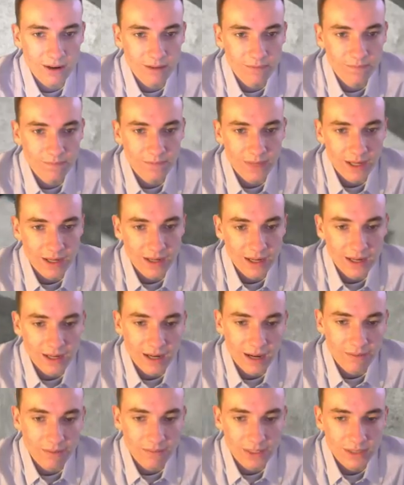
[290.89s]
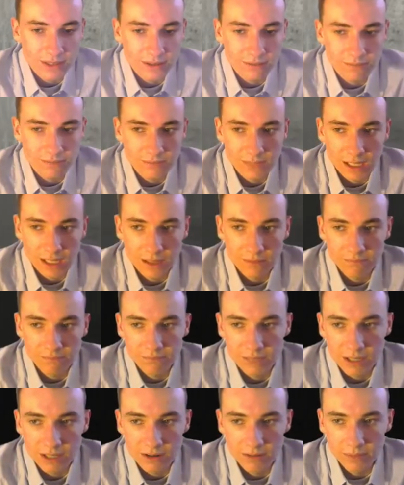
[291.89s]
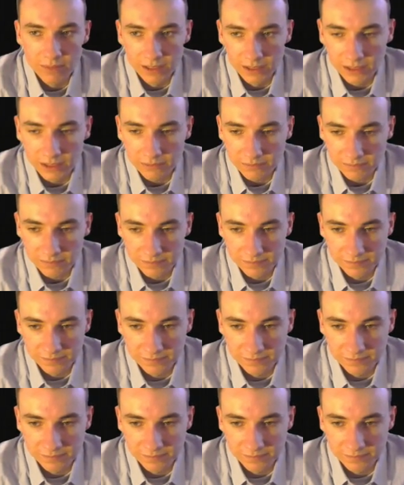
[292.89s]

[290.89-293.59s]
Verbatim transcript: know, again, I'm just kind of here to build it.